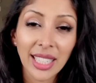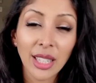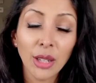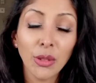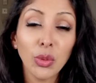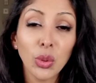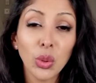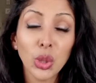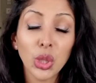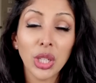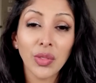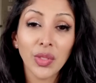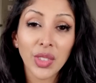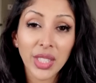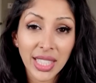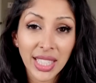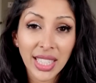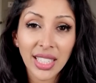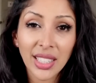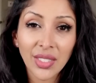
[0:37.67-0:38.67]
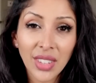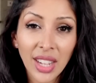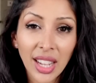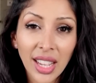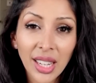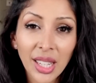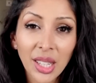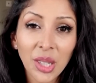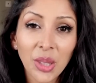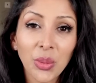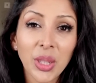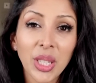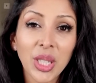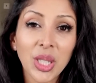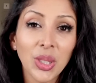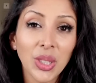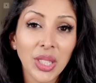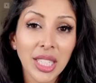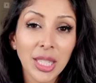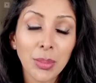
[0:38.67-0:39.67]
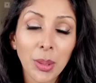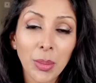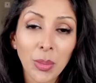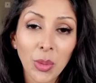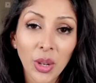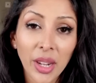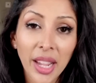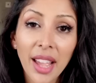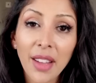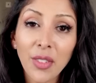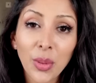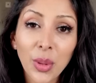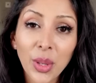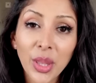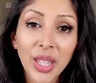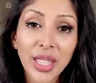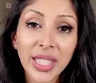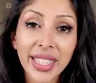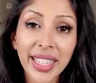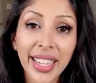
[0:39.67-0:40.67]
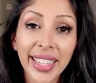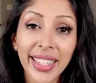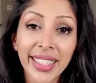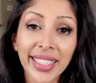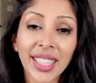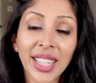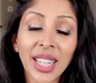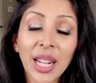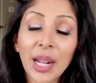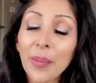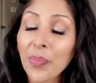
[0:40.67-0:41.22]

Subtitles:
And unfortunately, the skin of color, we do need to be more careful with our skin.